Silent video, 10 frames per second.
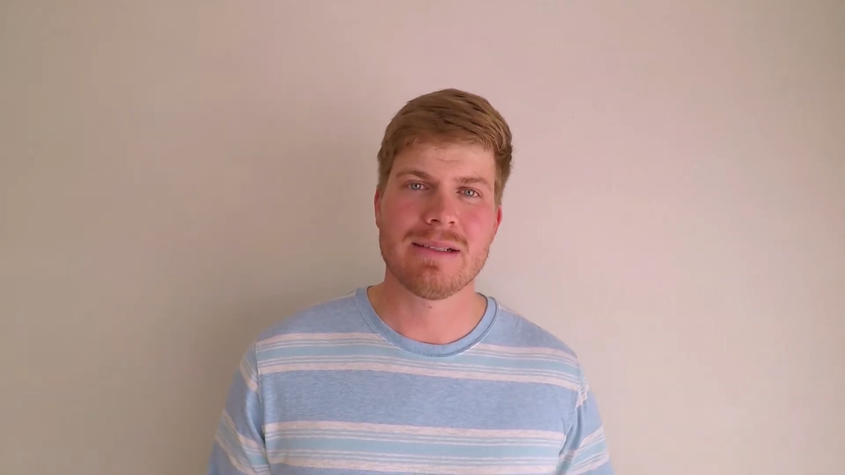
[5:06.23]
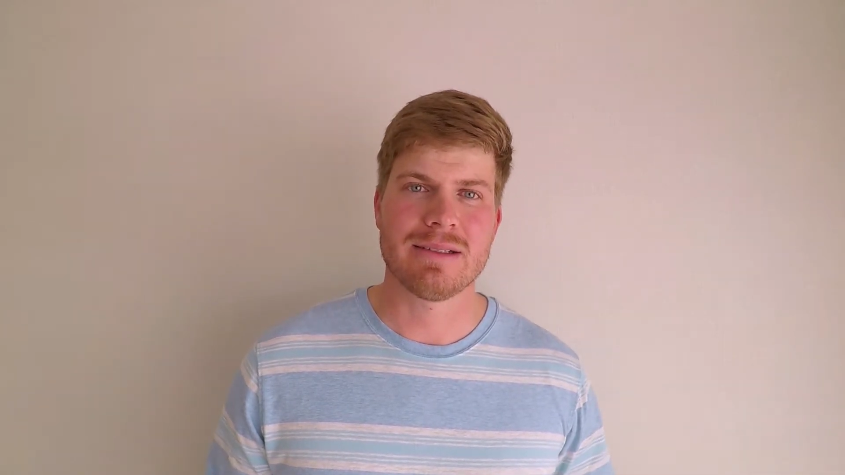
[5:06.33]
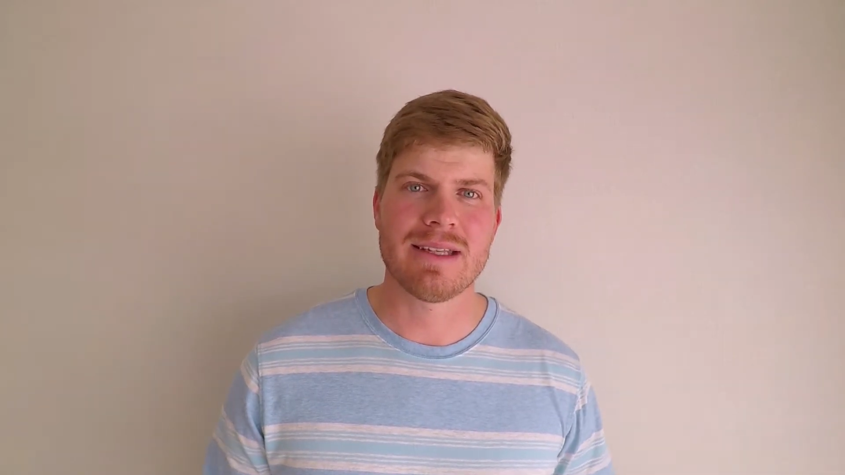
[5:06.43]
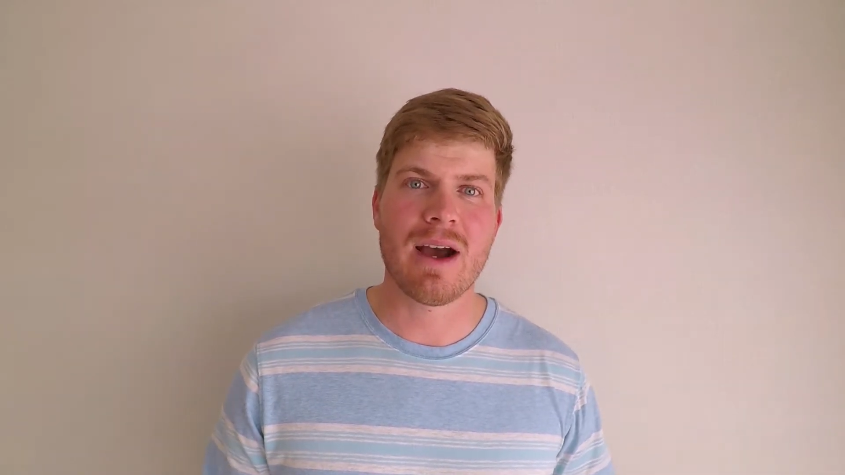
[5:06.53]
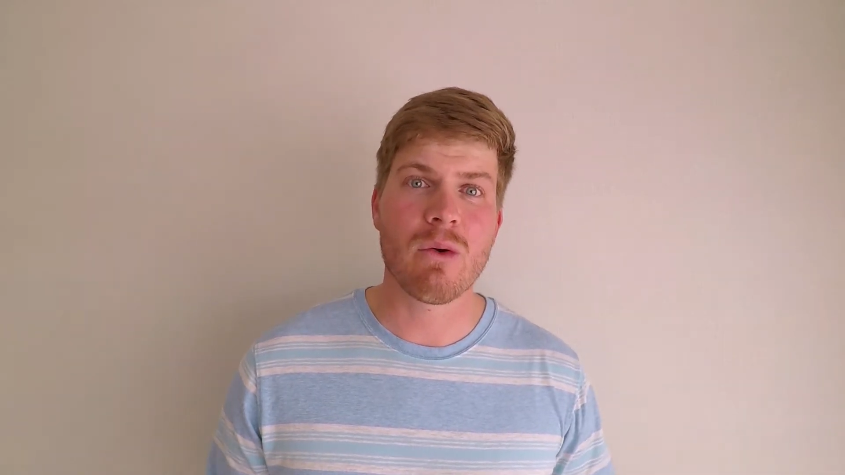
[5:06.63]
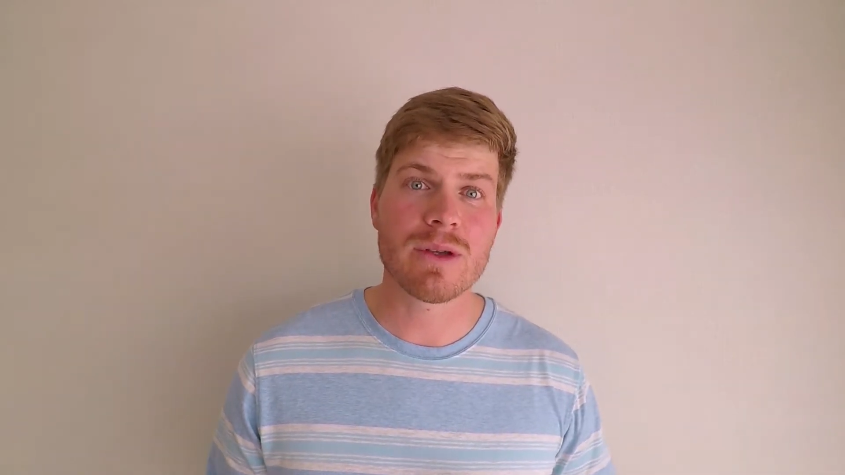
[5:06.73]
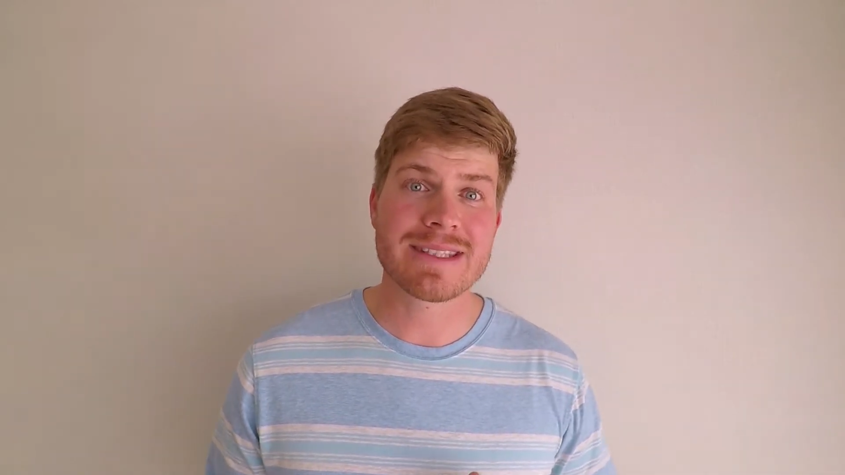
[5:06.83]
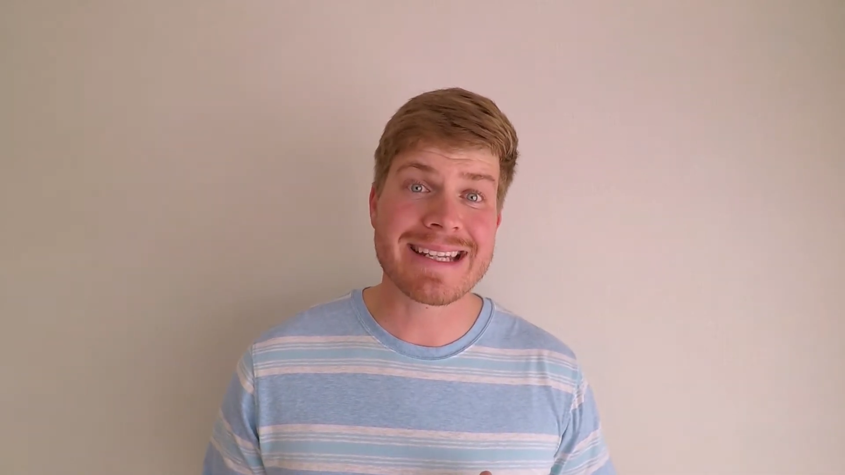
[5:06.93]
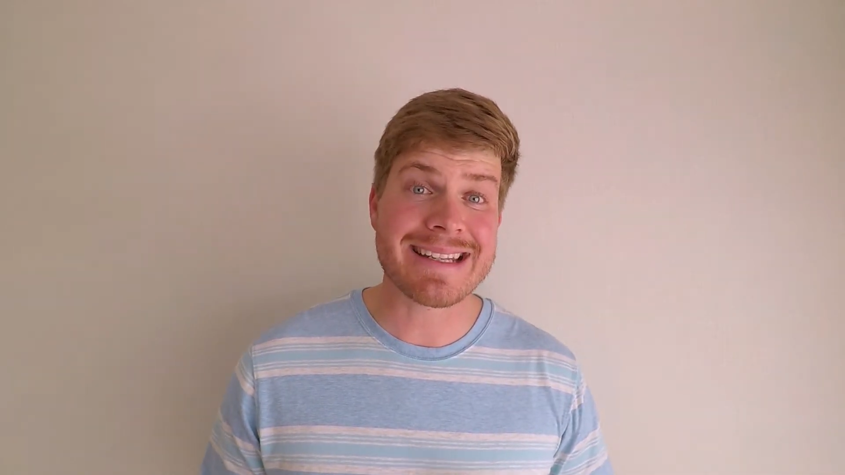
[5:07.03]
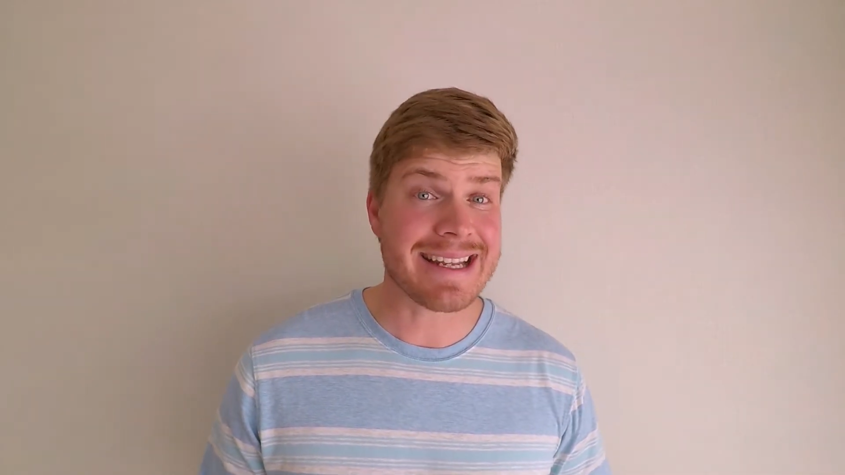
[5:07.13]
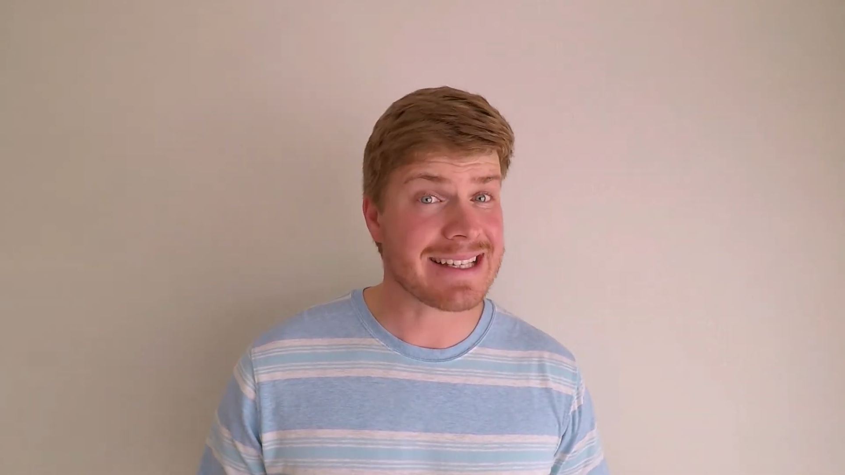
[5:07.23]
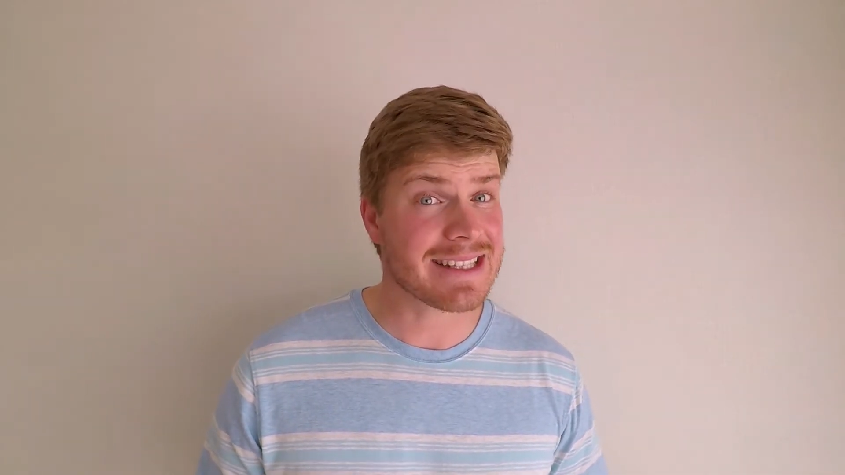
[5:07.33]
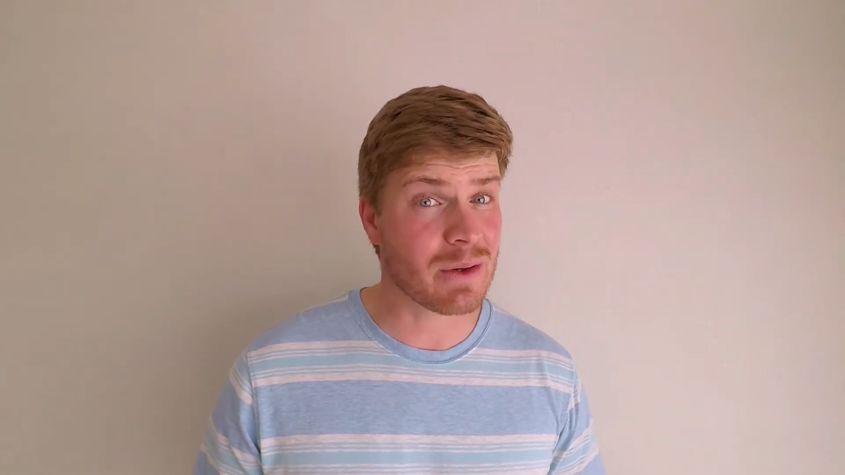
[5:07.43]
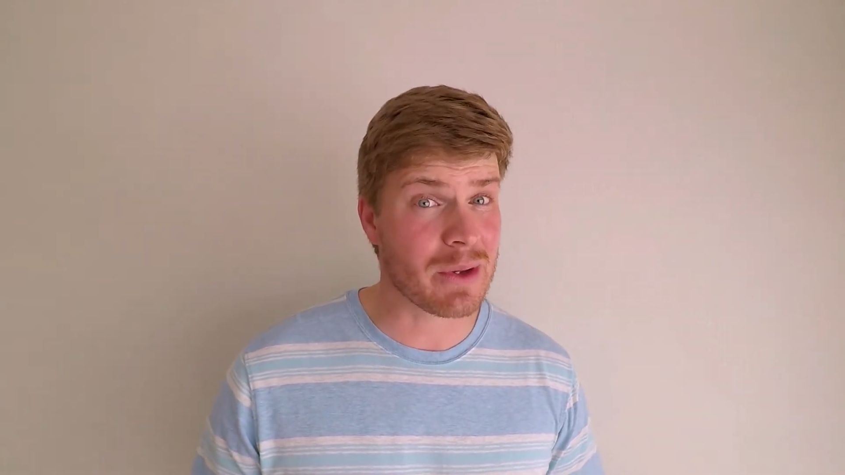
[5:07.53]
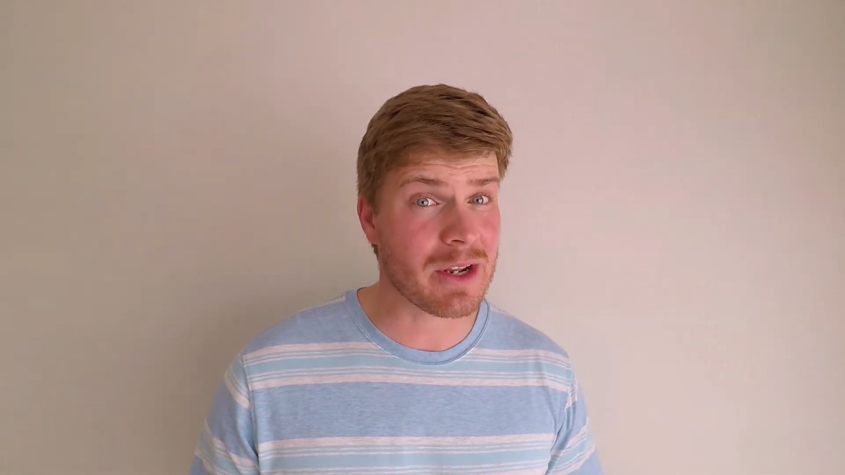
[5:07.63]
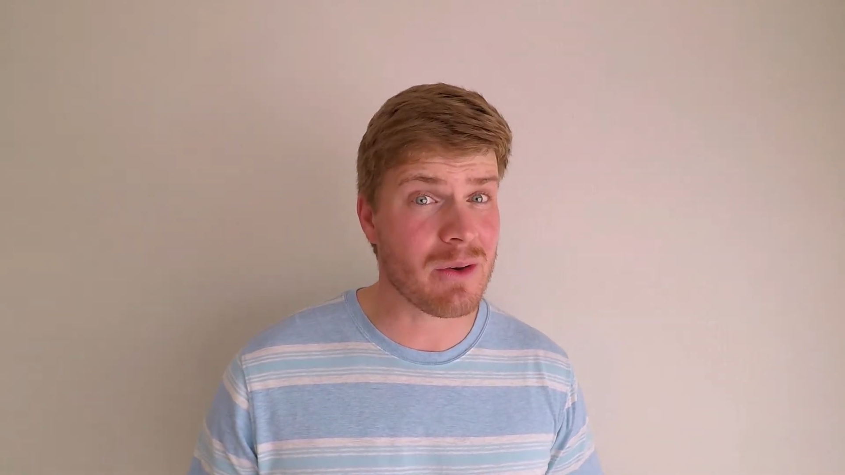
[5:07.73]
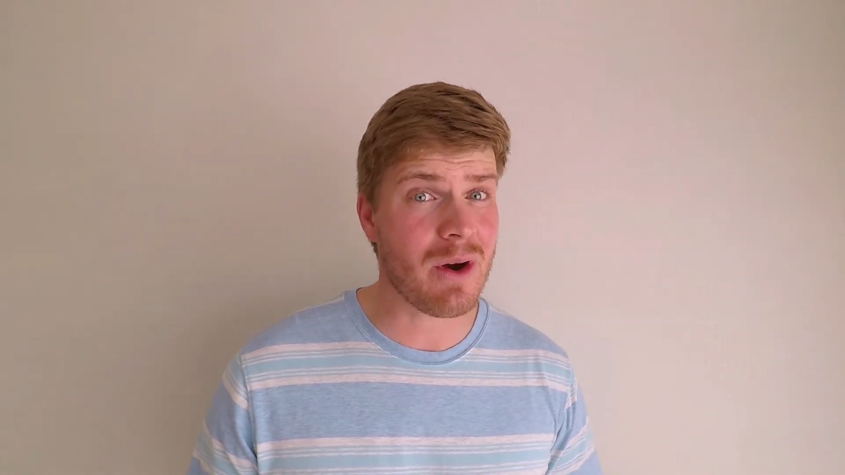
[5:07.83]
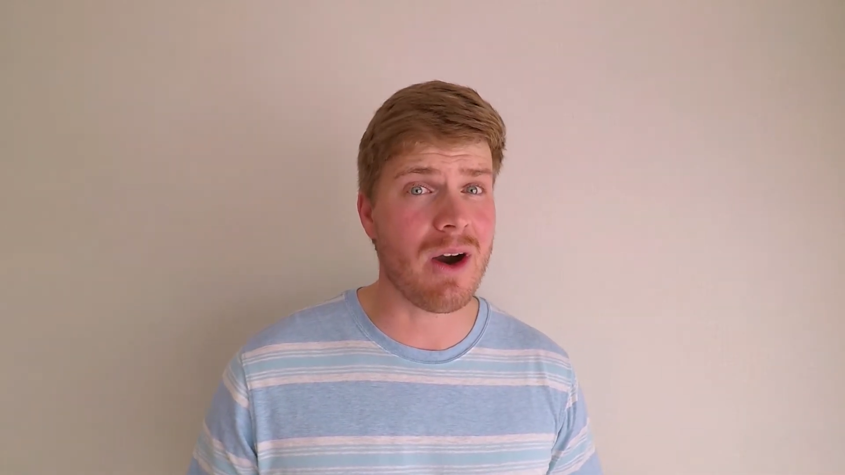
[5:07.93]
Now, sitting next to the window